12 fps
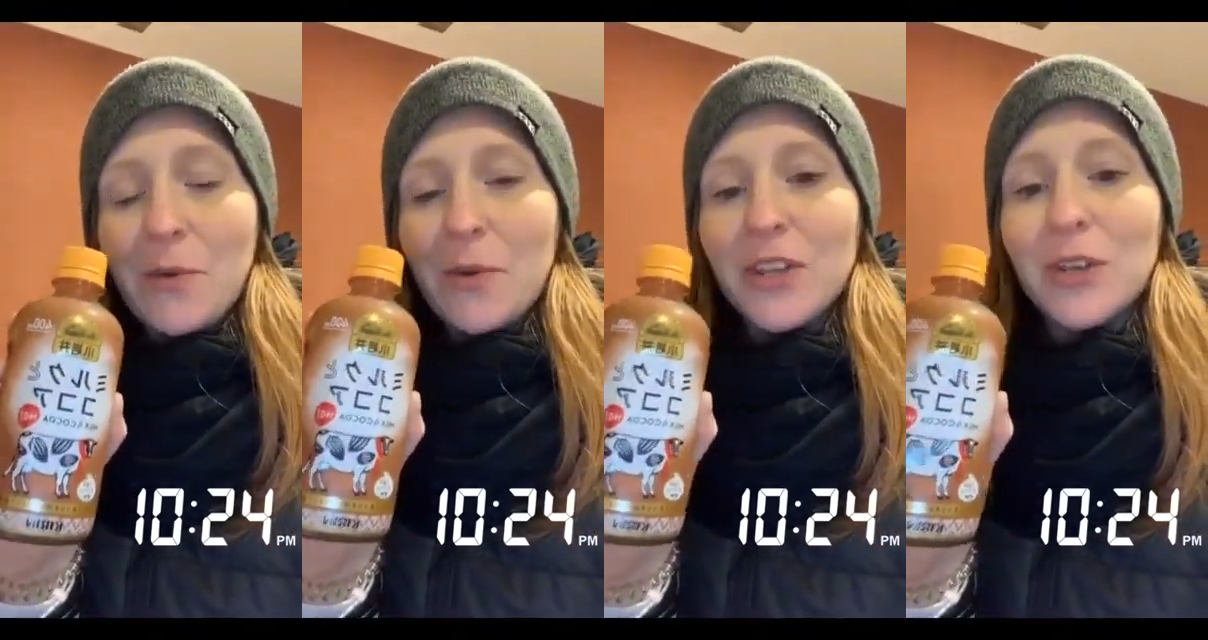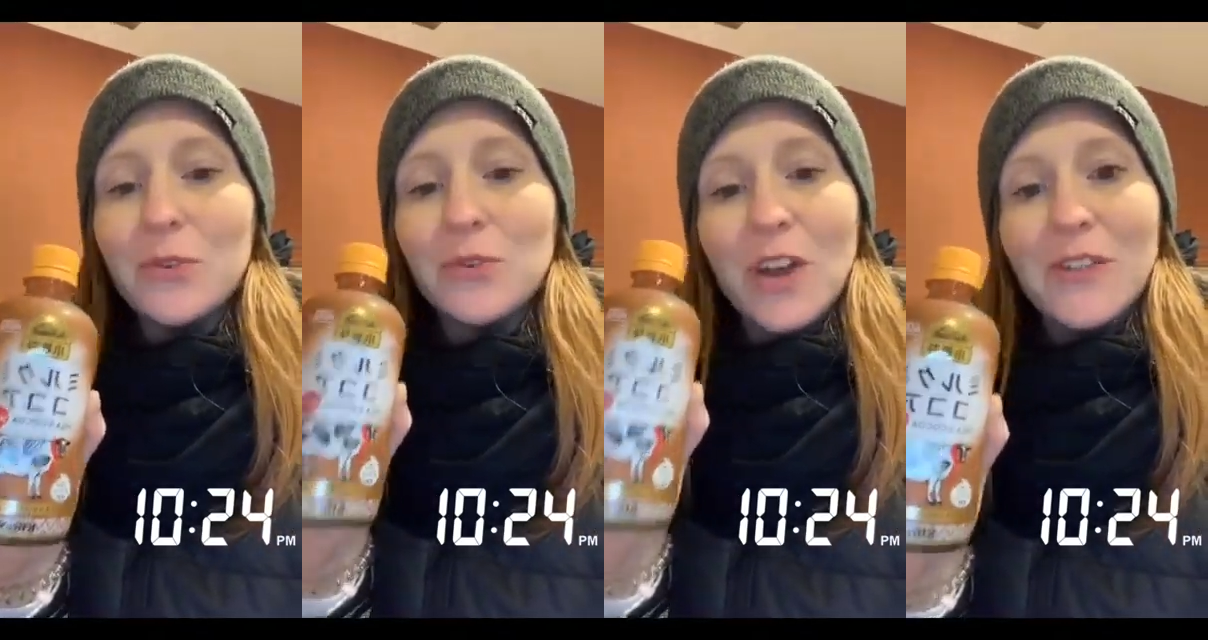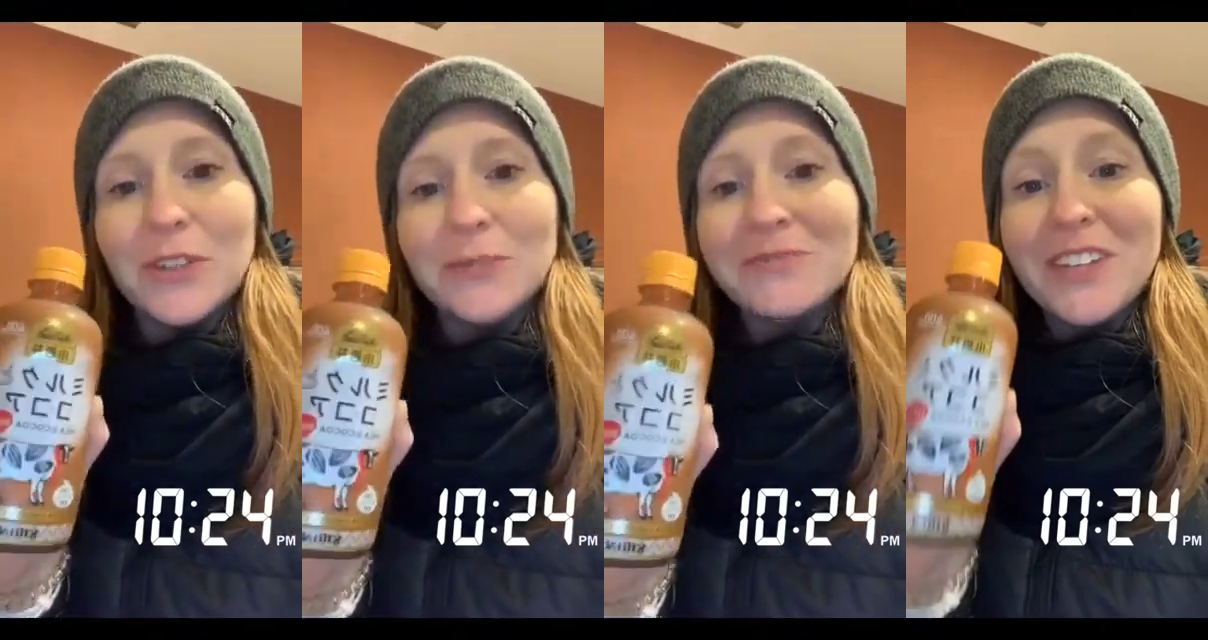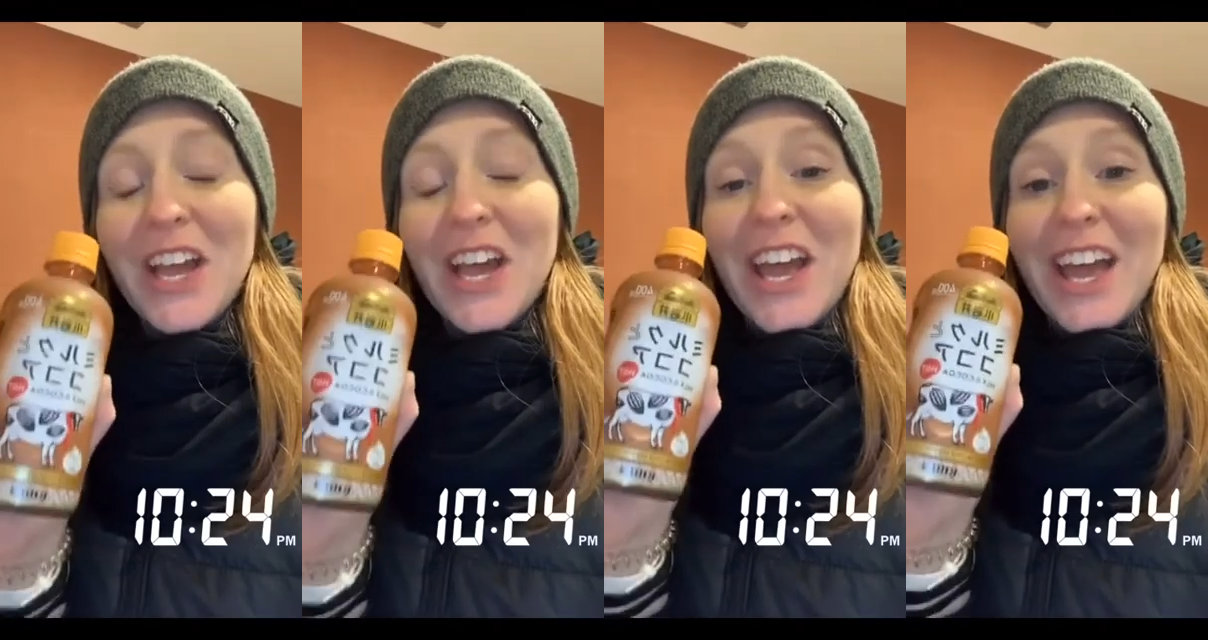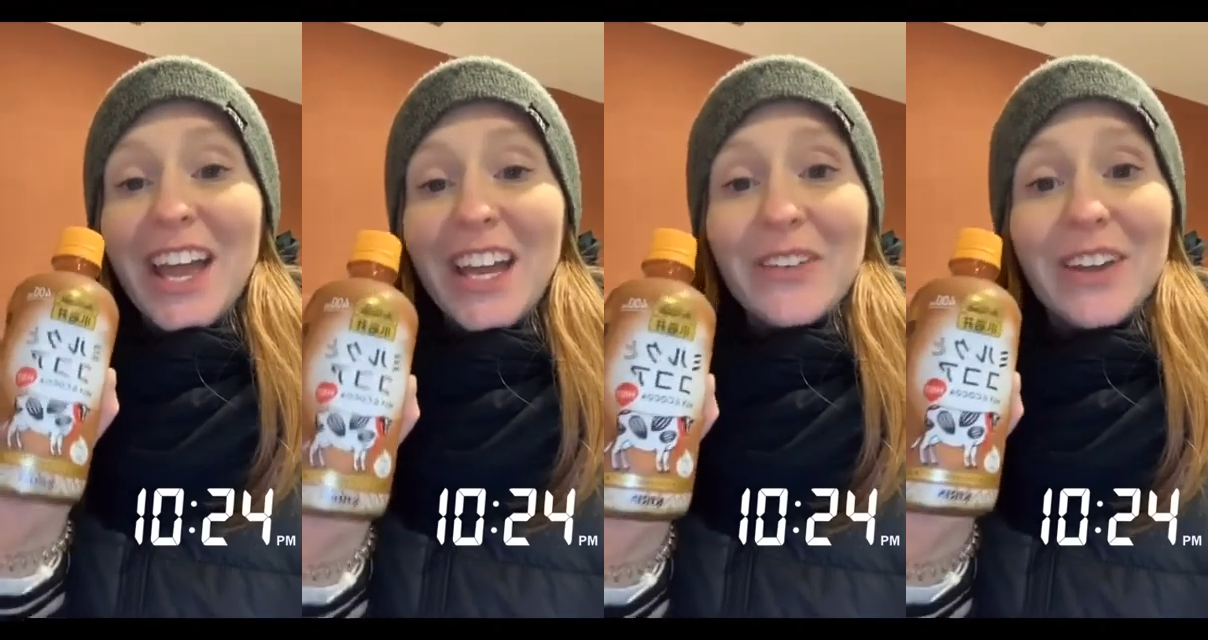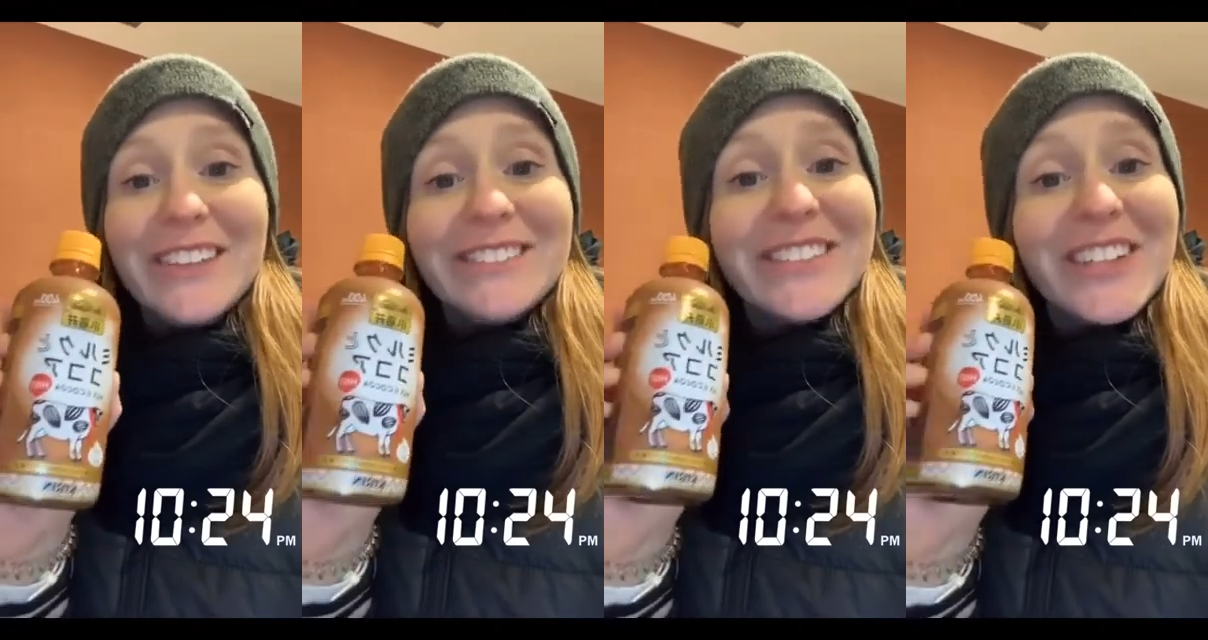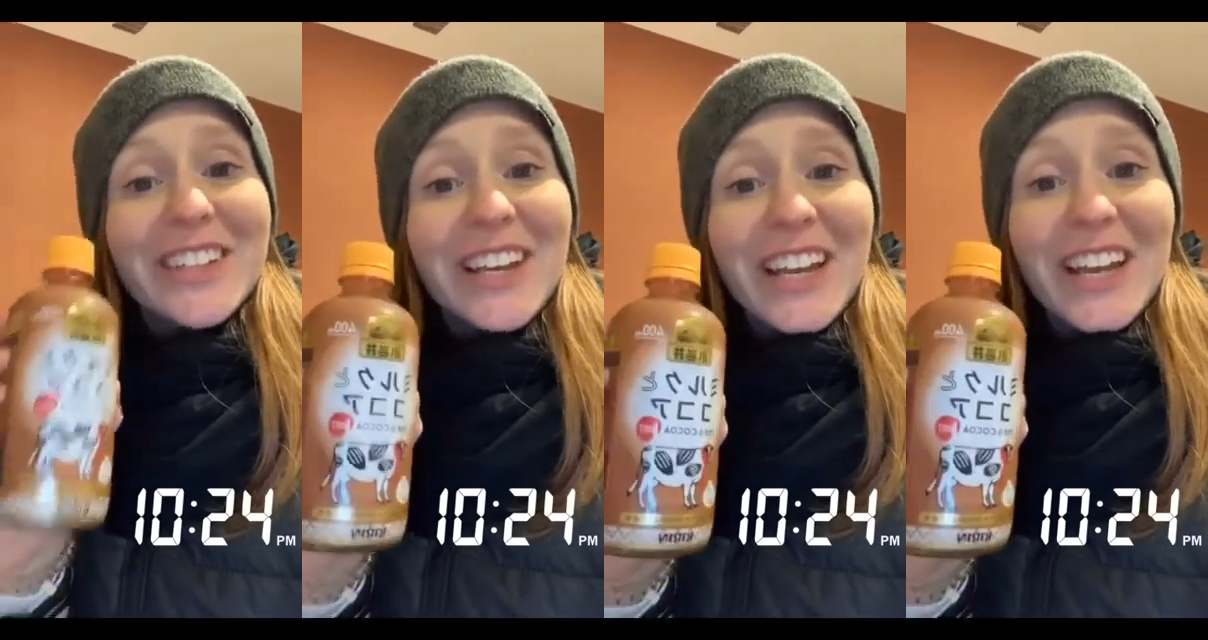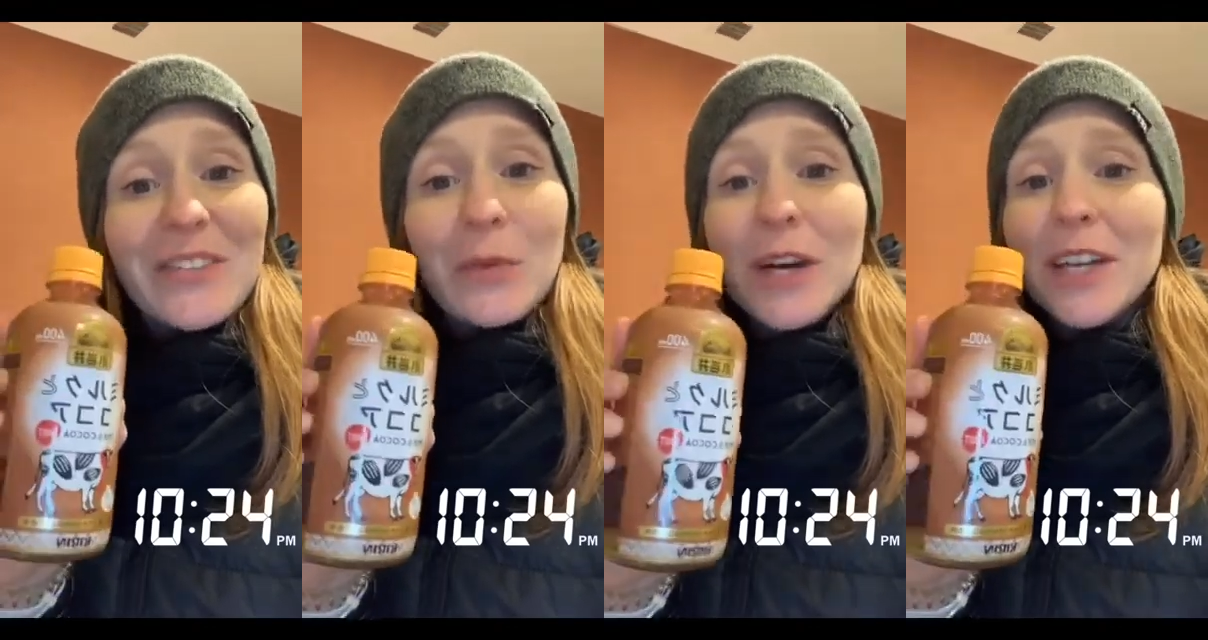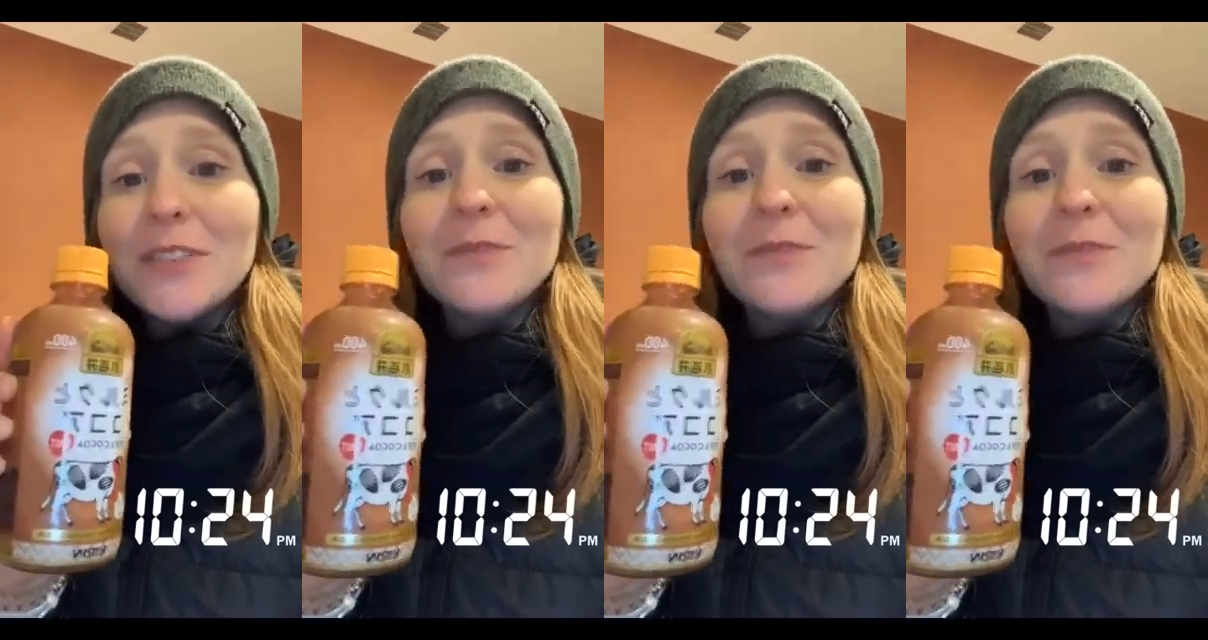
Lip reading: you travel. Anyway, good night everyone.